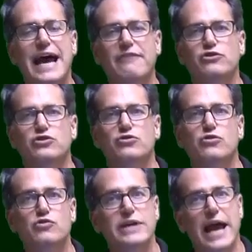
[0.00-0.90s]
after
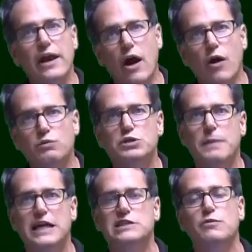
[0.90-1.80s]
surgery and are
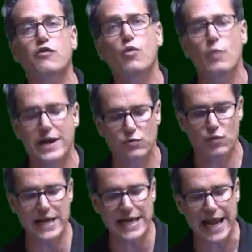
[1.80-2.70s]
responsible for weight
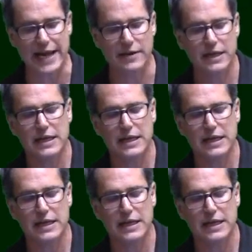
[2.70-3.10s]
regain.